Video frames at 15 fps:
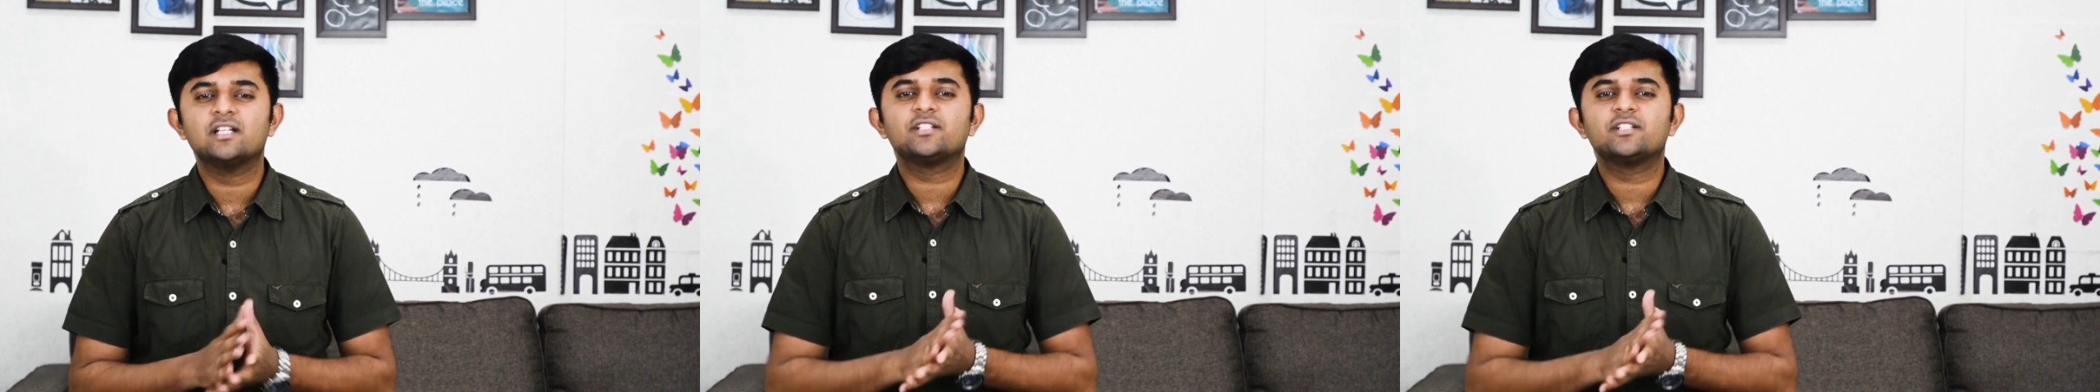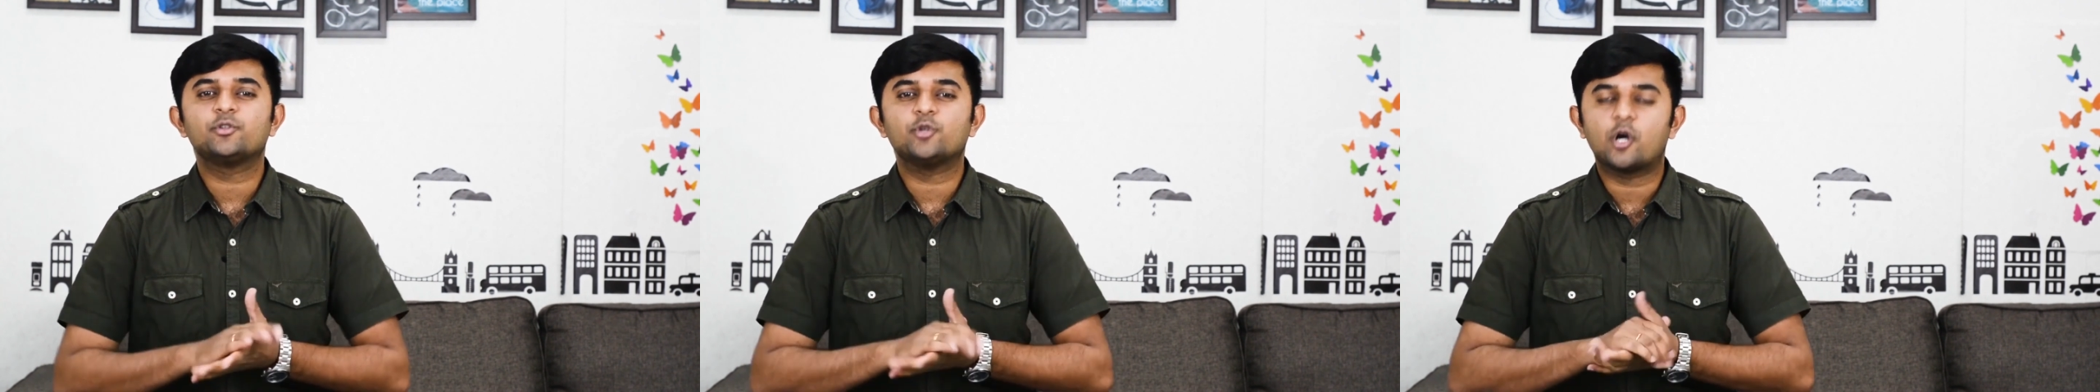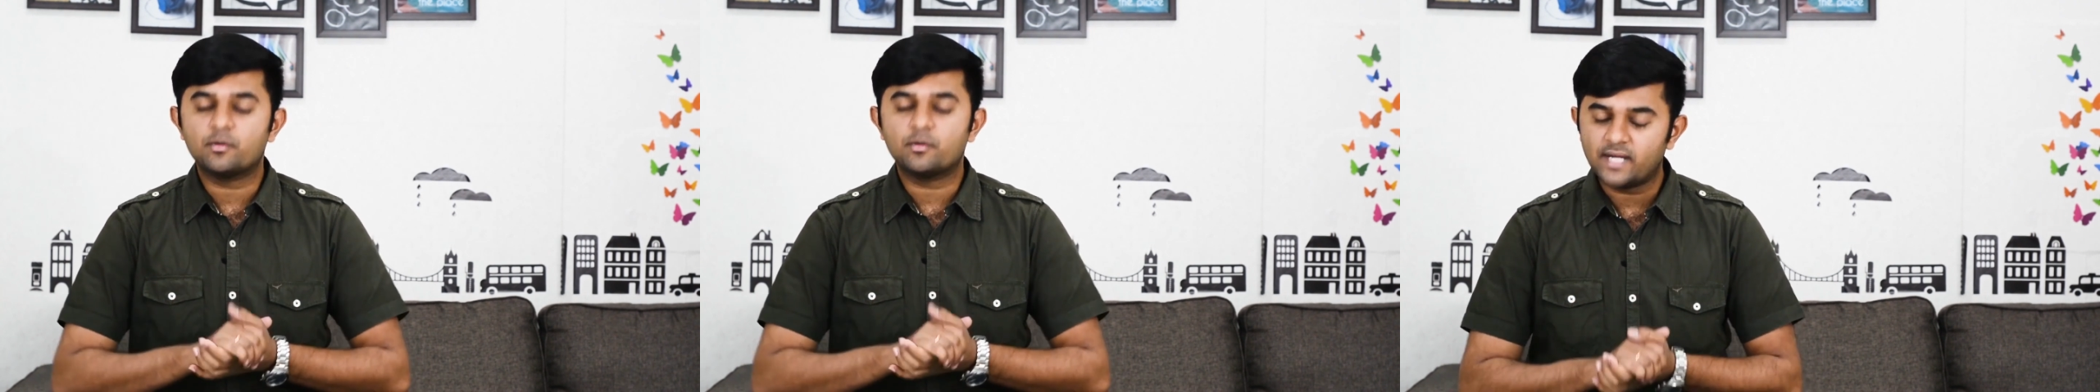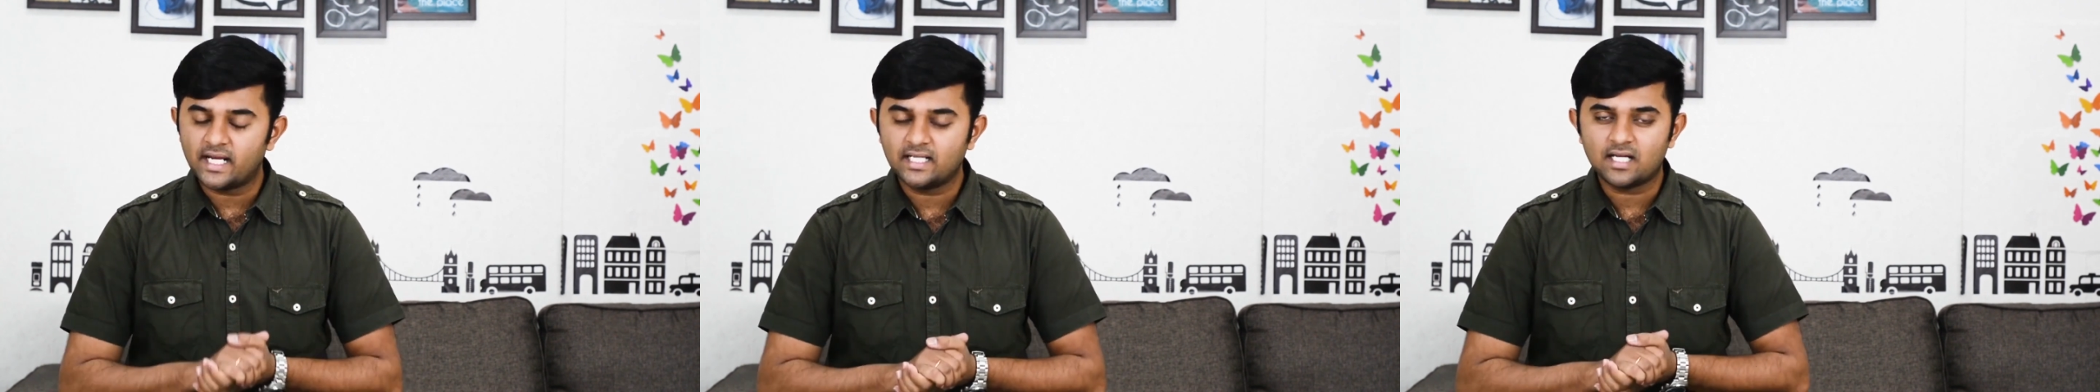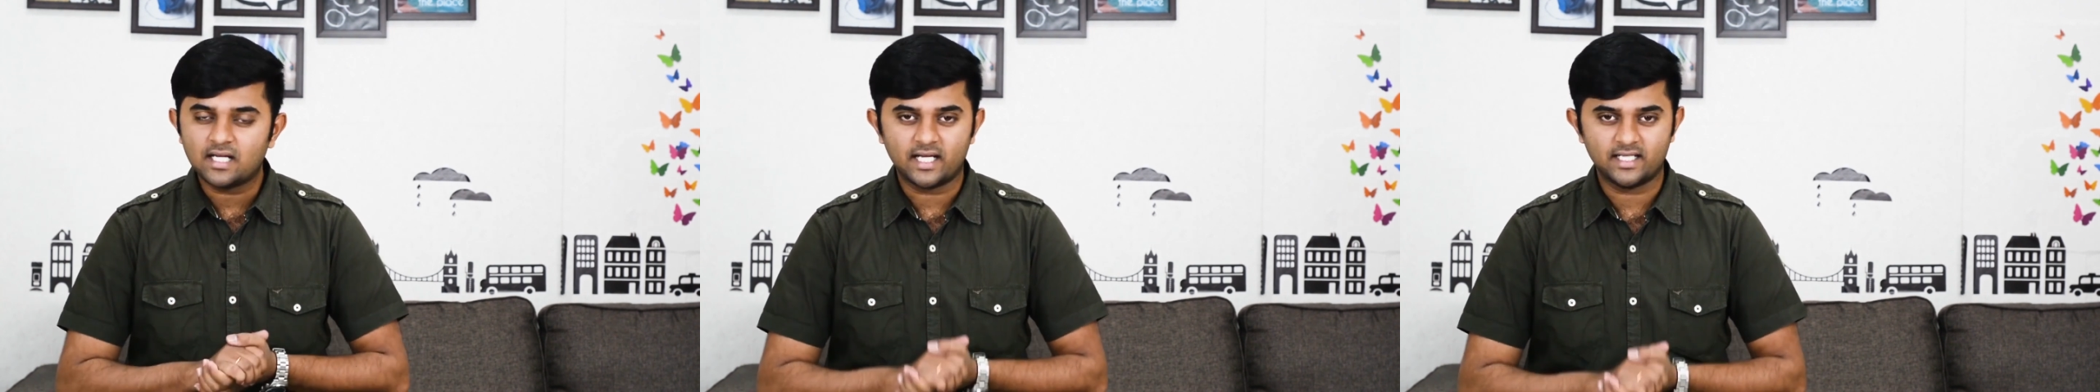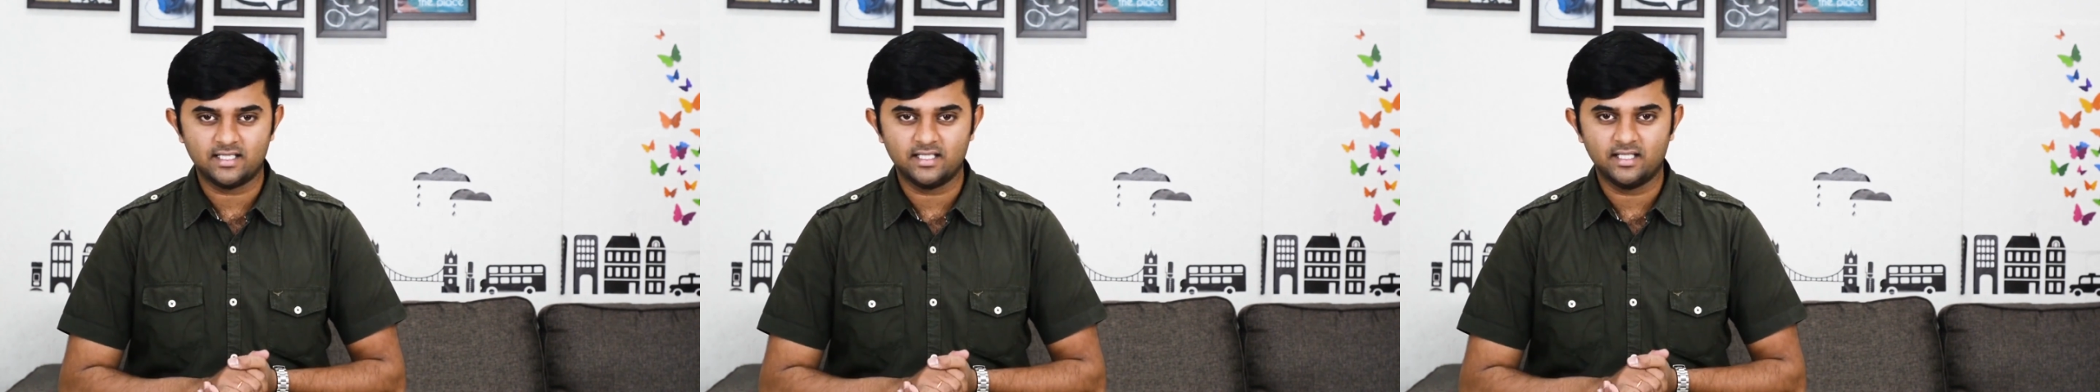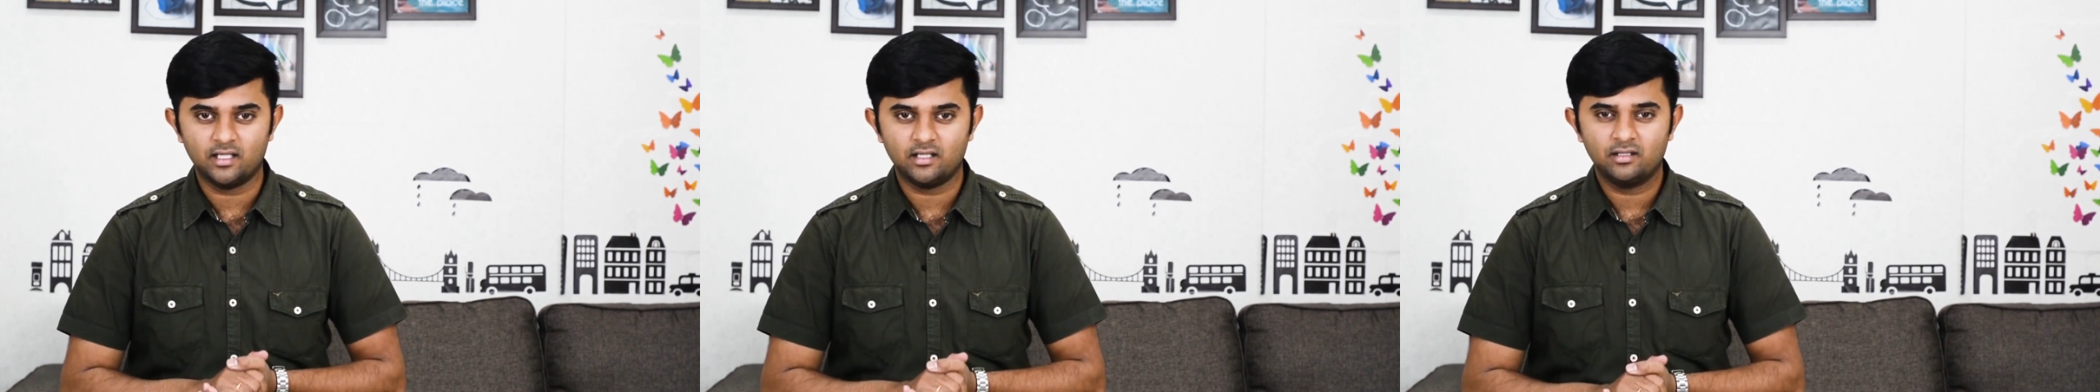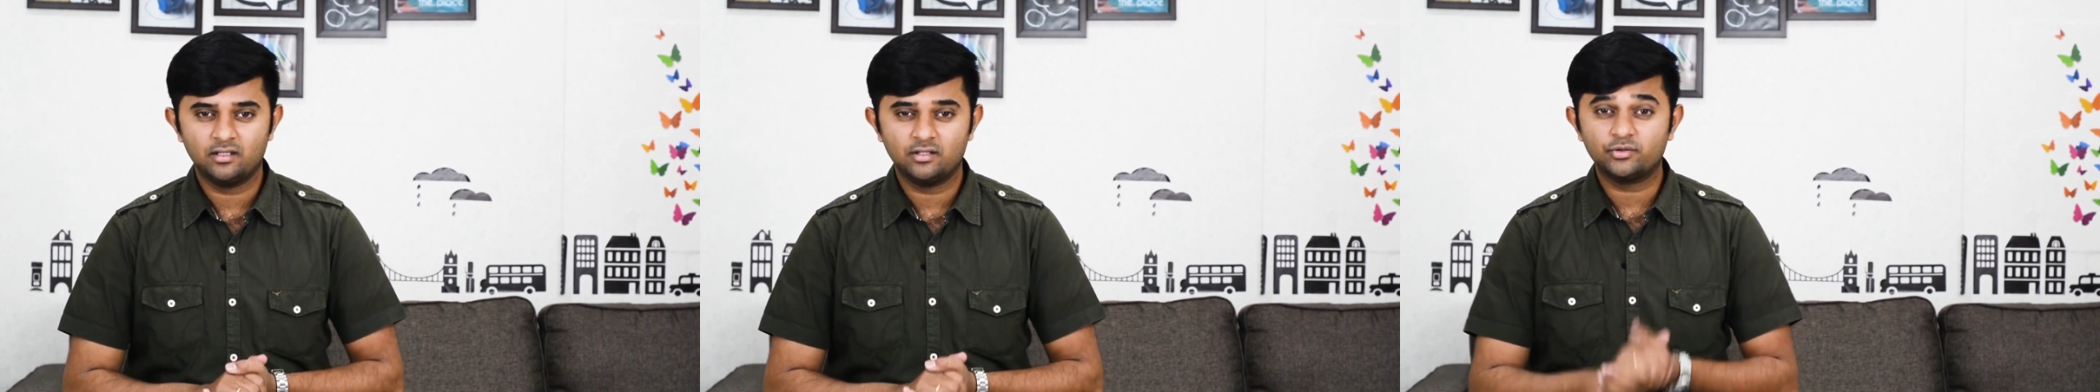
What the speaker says: to your main idea